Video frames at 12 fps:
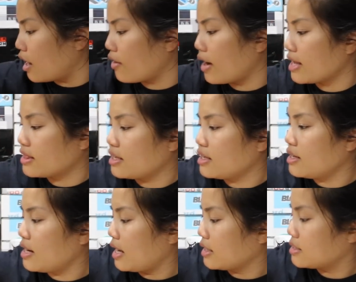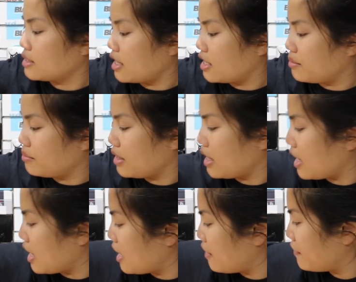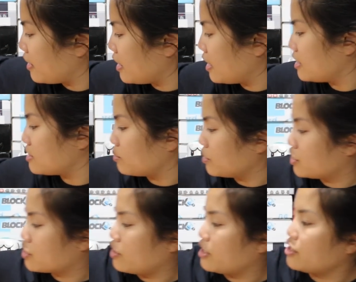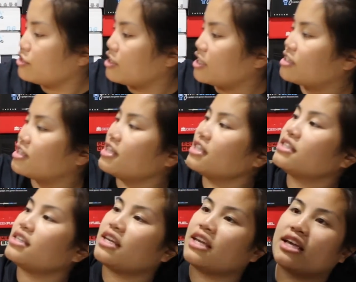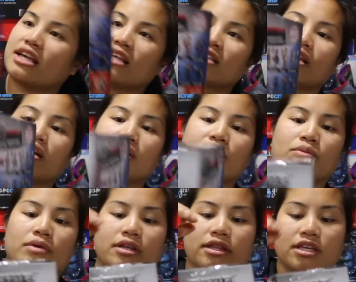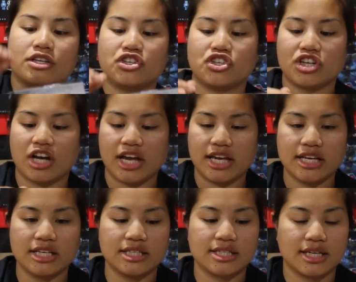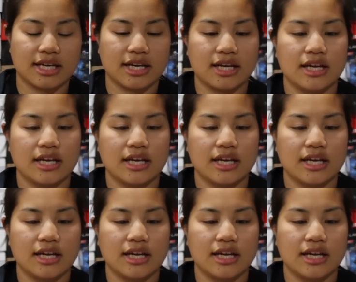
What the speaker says: All right, the next item we have is, we'll just go ahead and do this. This is one of the giant